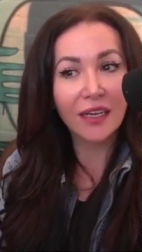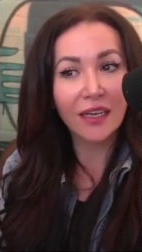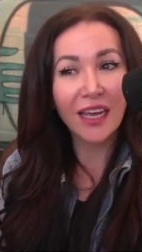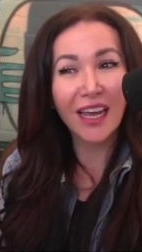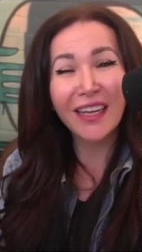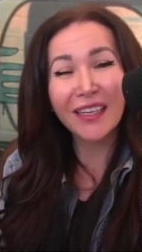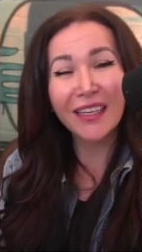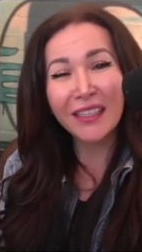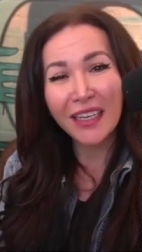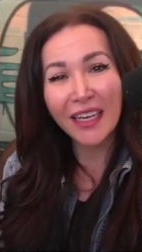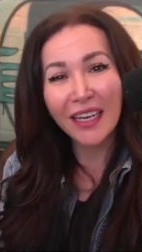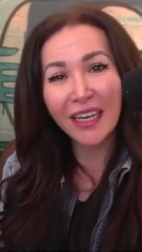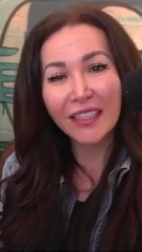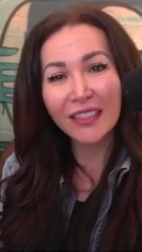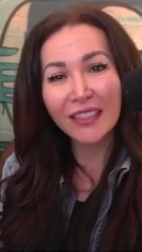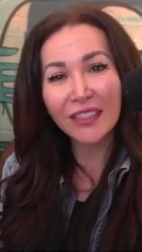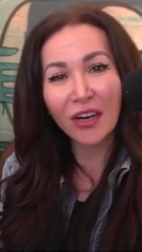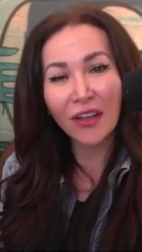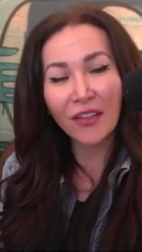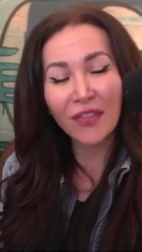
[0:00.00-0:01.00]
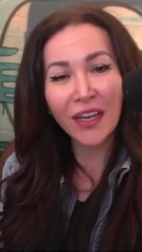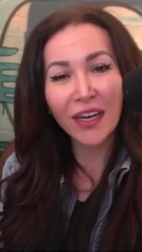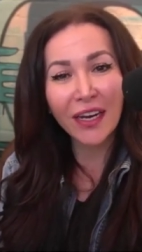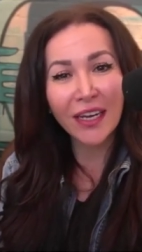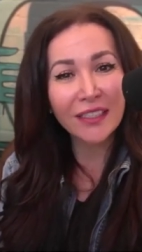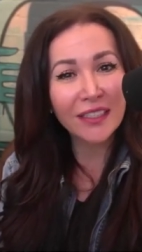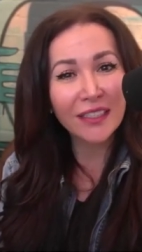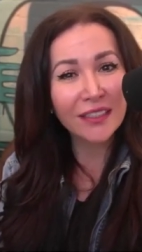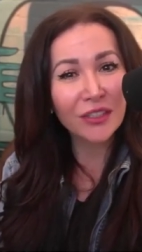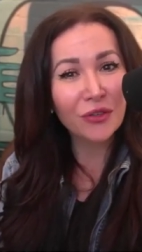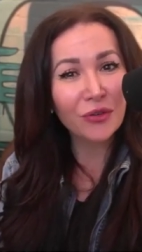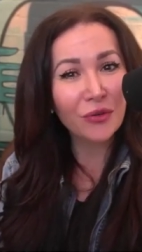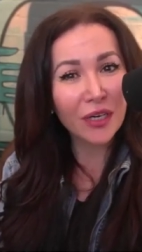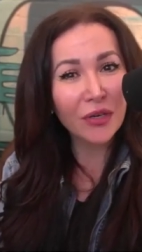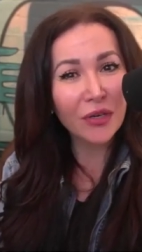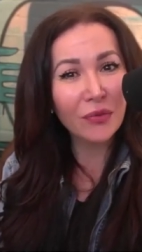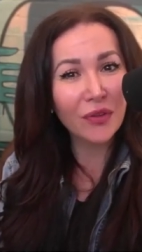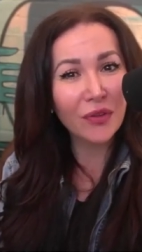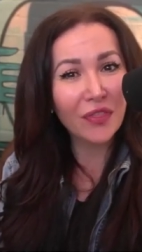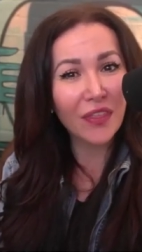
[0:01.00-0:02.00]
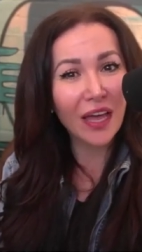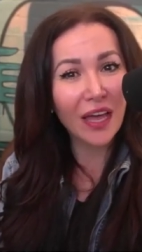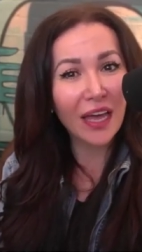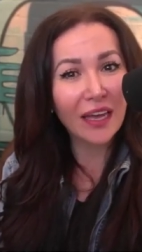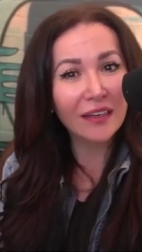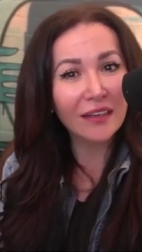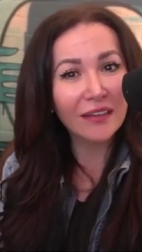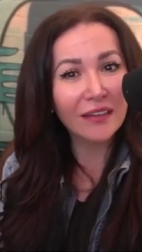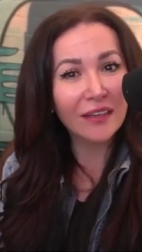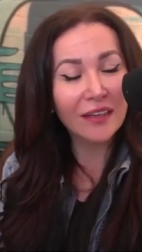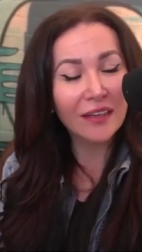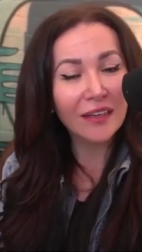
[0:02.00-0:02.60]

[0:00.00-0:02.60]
And it's not that I disagree with that.